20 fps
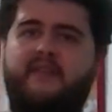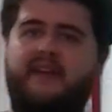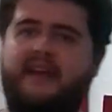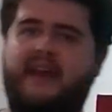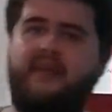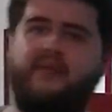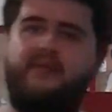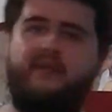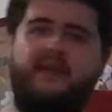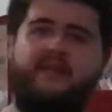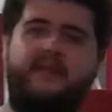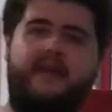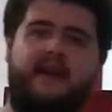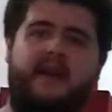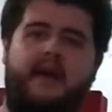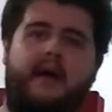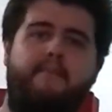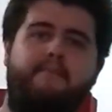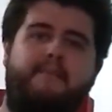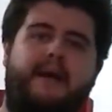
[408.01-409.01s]
and I think
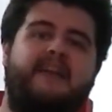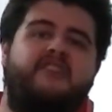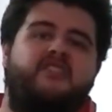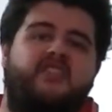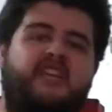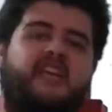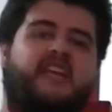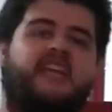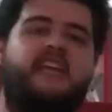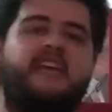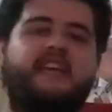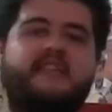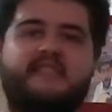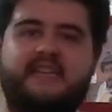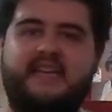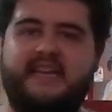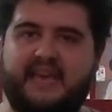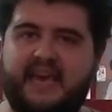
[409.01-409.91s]
that a magic kit